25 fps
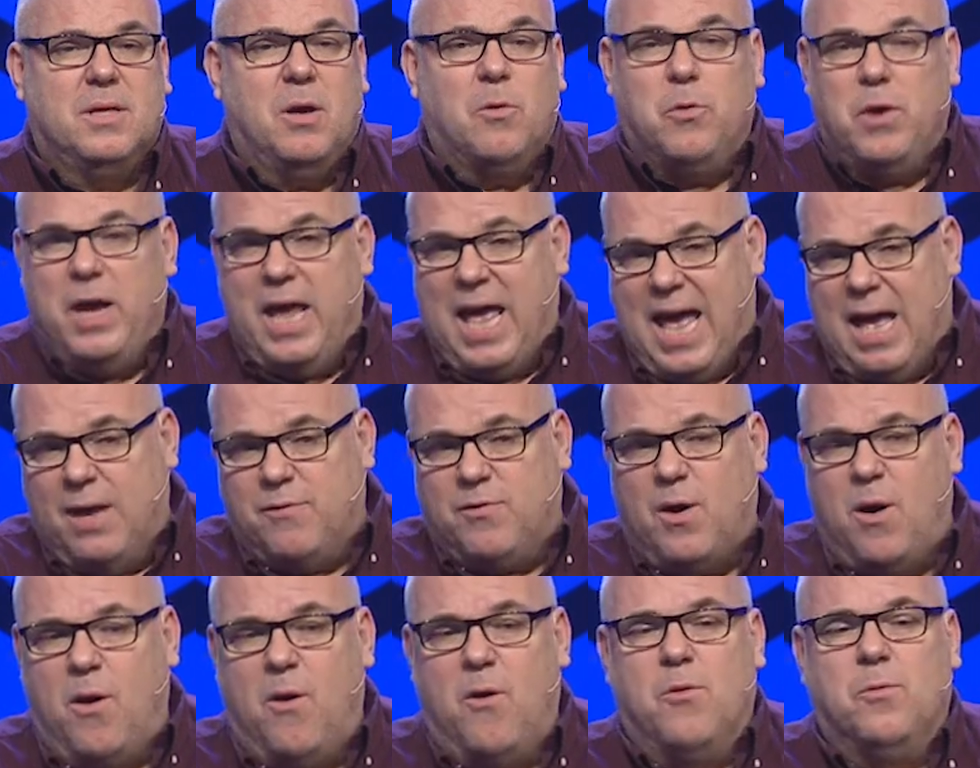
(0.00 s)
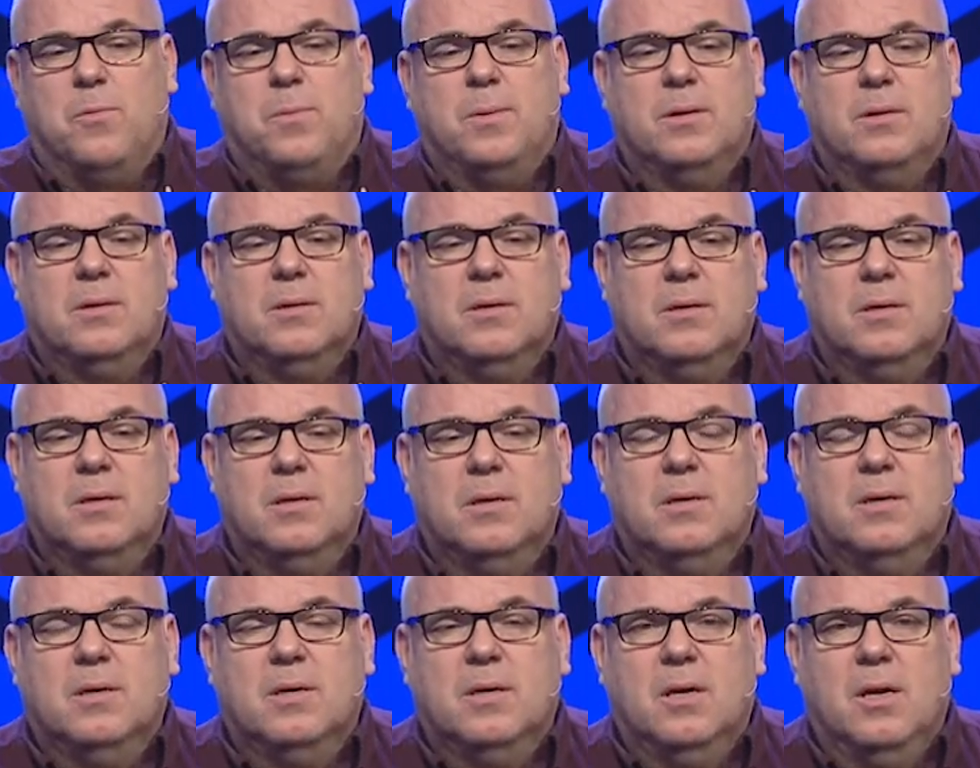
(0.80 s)
that we have hope.
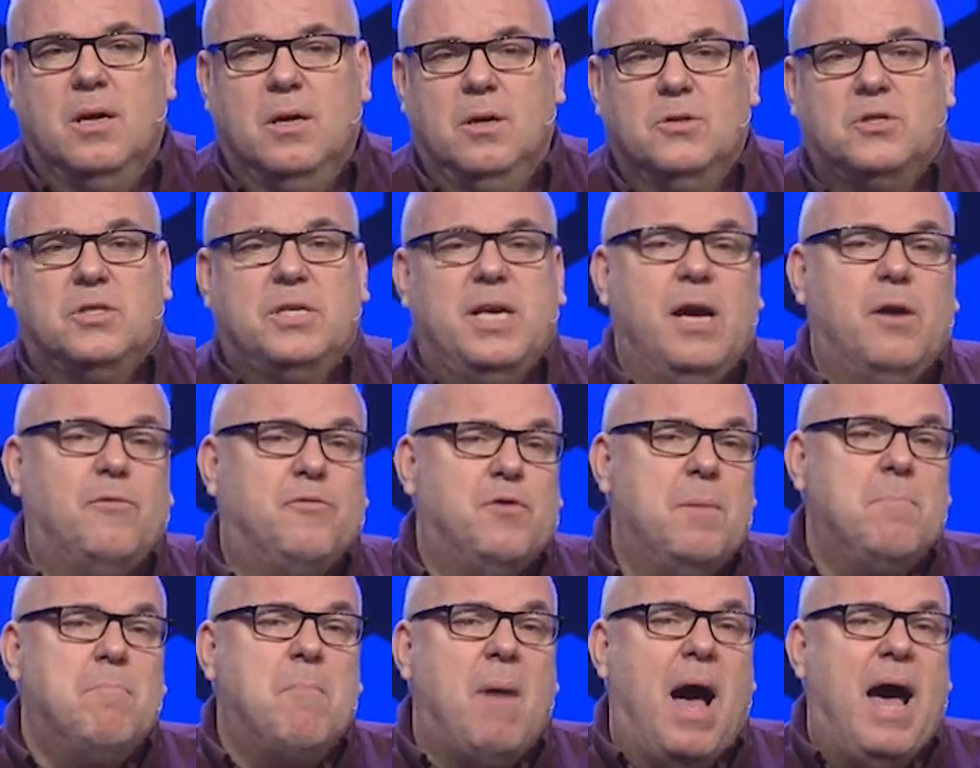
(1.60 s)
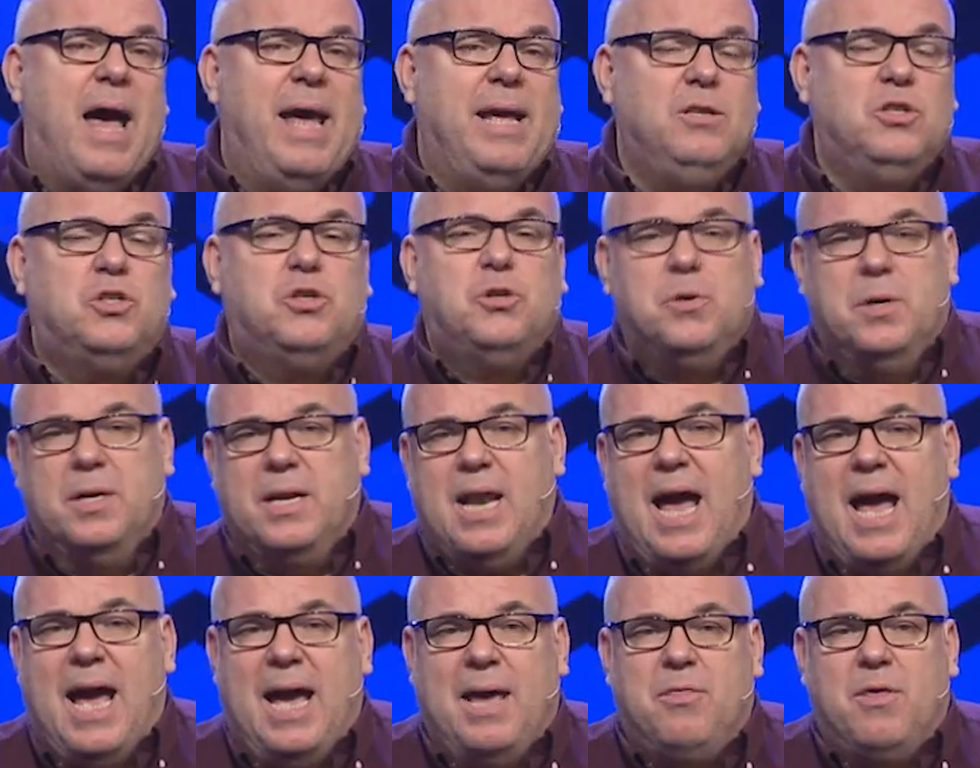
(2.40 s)
You see, it reminds you
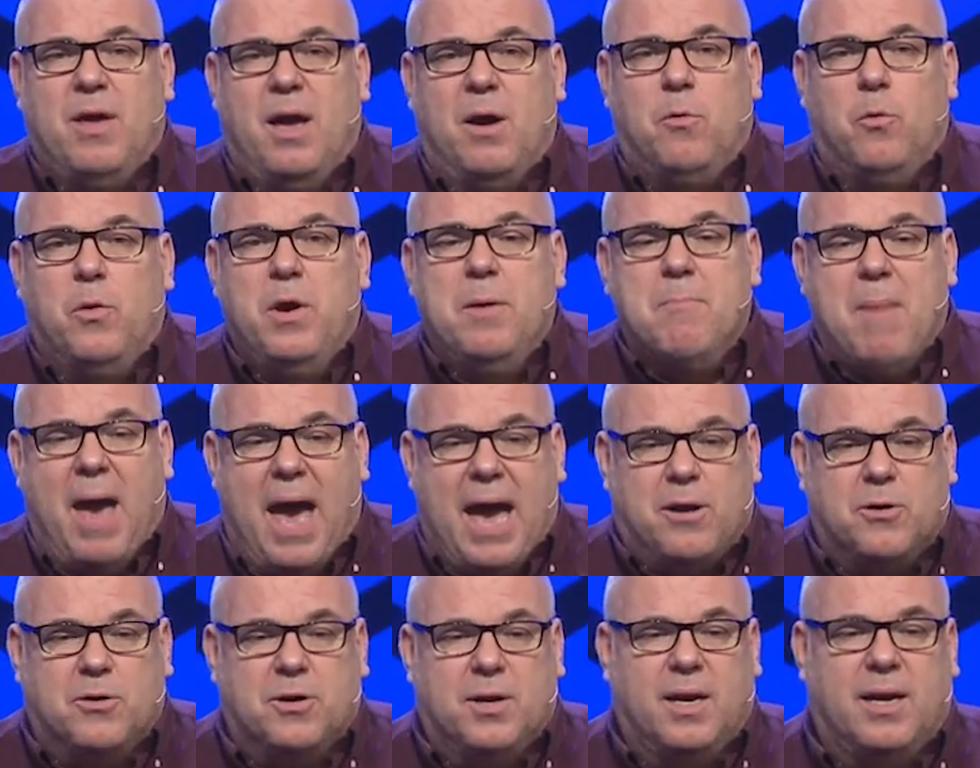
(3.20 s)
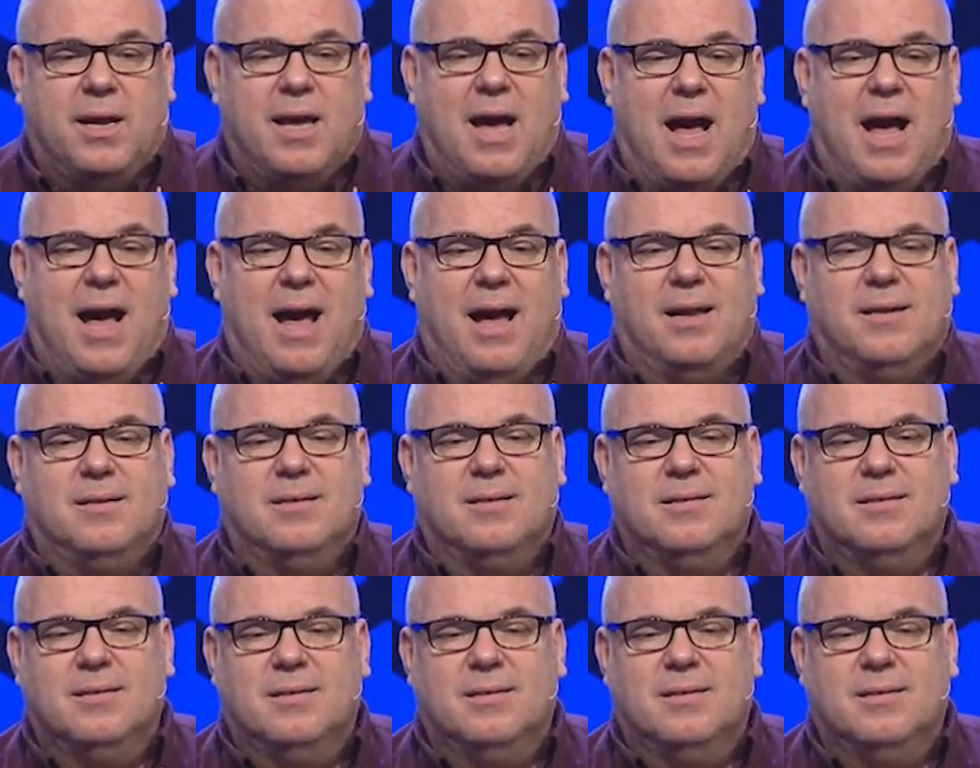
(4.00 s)
and I that we matter to God